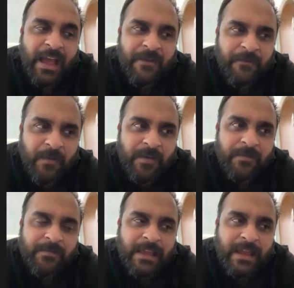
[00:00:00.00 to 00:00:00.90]

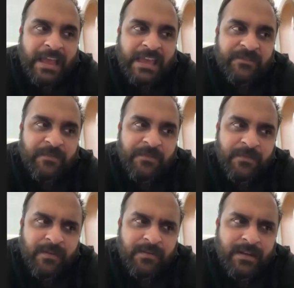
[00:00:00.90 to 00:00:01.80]
I gave my
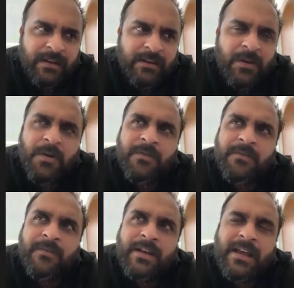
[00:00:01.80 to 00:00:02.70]
first TED talk
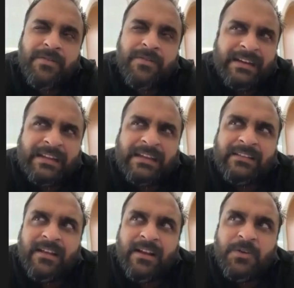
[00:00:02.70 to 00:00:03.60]
when I was
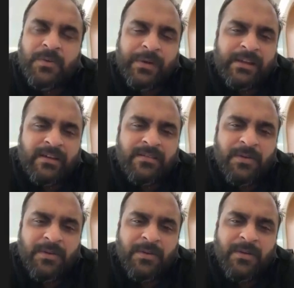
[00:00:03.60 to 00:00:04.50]
18, around 12 years
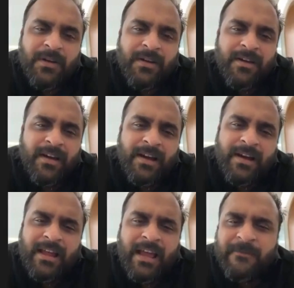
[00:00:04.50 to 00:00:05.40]
ago,
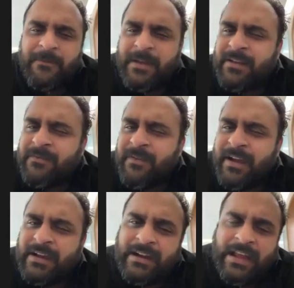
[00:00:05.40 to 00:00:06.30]
and I have been
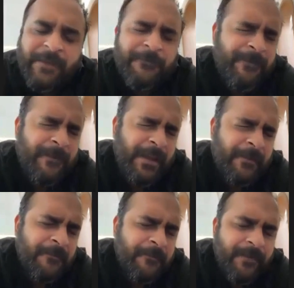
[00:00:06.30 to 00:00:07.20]
invited
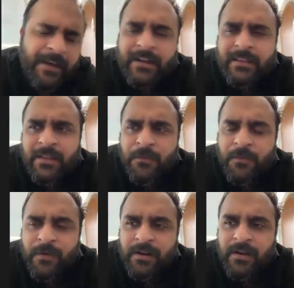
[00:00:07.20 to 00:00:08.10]
everywhere in the
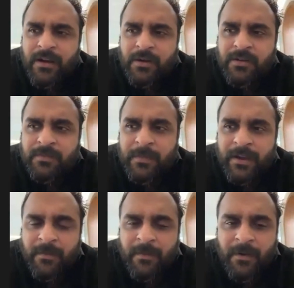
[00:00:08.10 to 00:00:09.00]
world to
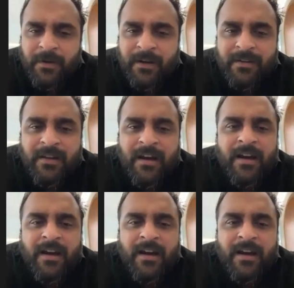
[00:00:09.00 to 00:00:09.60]
speak about